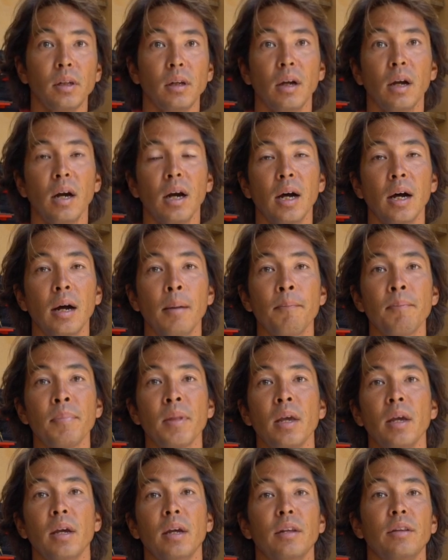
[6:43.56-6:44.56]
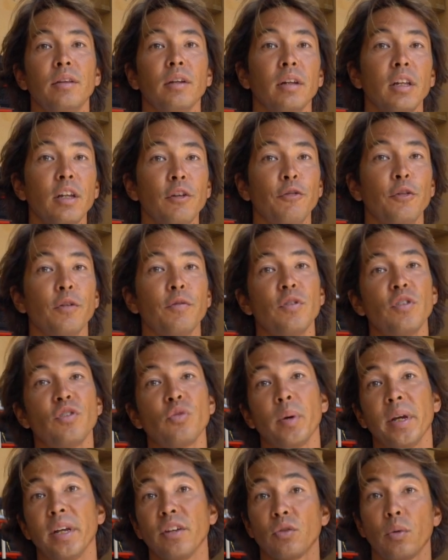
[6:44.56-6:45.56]
The lift of this
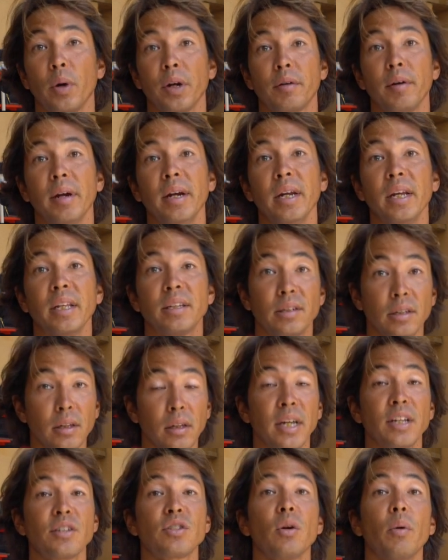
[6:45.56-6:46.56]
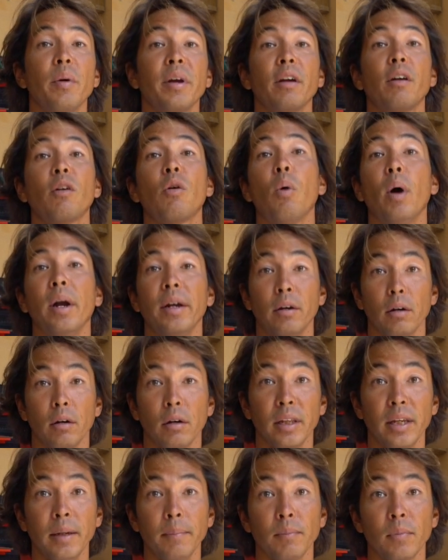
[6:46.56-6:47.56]
wing is quite great. It still gets going quite
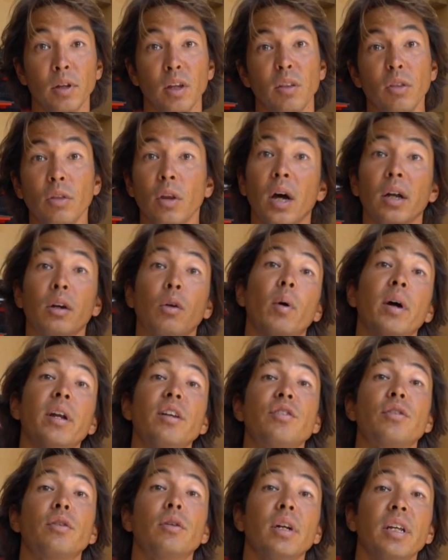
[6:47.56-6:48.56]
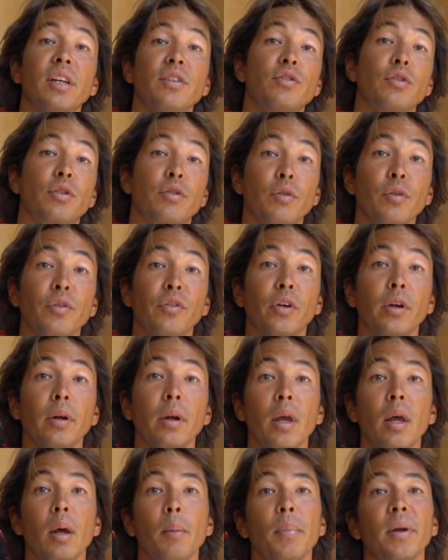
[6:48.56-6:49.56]
early, not quite as early as the Cruiser,
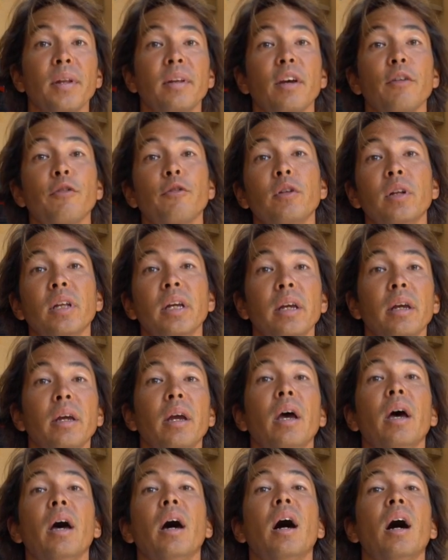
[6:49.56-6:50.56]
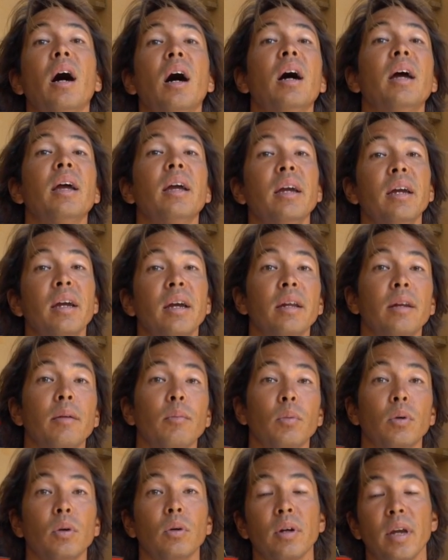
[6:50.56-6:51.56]
but definitely it
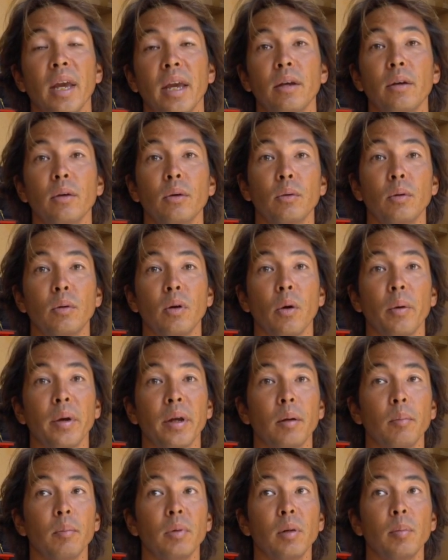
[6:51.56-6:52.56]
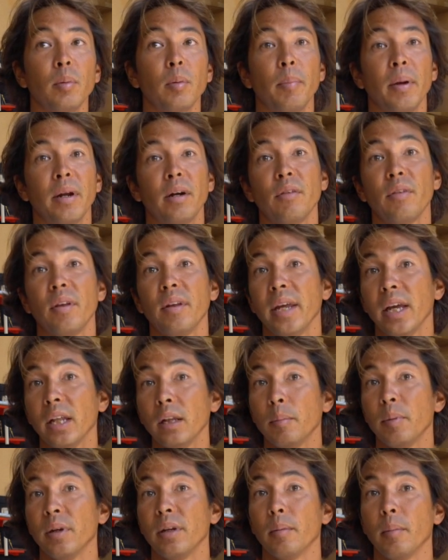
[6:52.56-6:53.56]
will get you going a little bit better than the
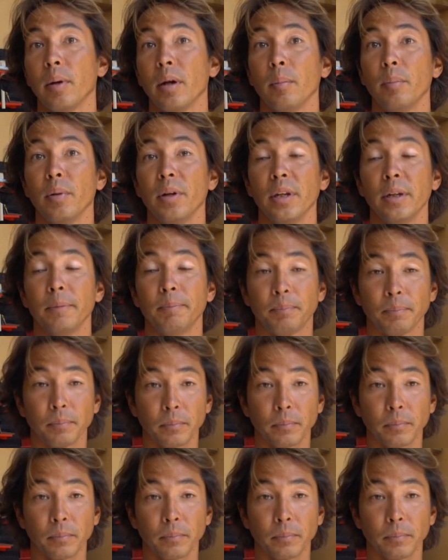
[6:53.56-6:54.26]
Element, in my opinion,